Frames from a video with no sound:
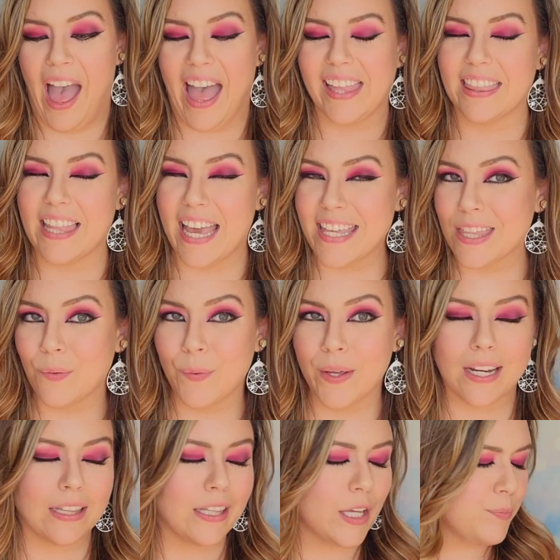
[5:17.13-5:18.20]
I like that we
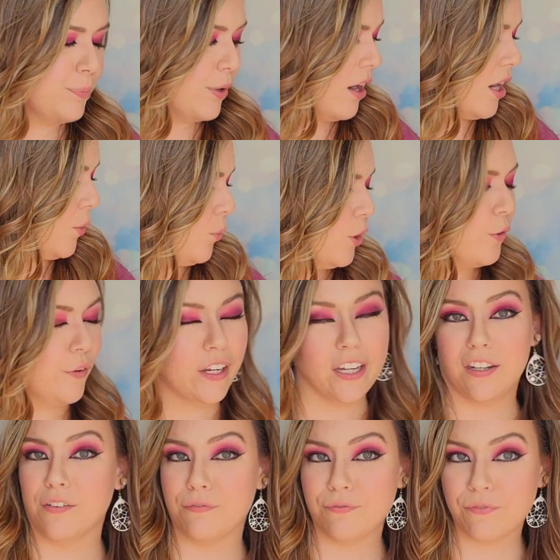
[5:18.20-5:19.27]
get a lip product. We're going
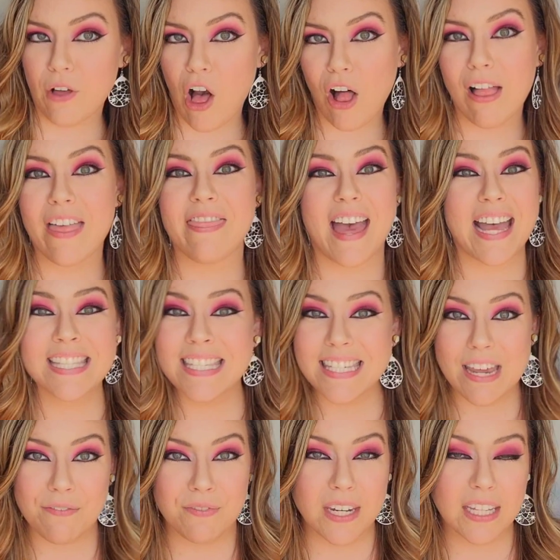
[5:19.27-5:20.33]
into fall. That's
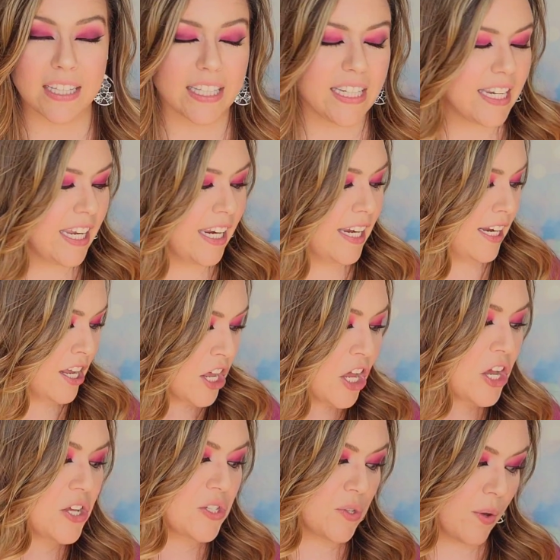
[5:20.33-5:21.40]
definitely needed.
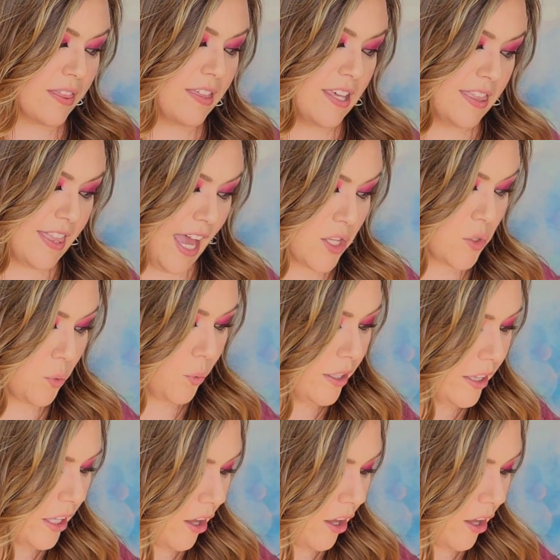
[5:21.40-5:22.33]
So I think that's really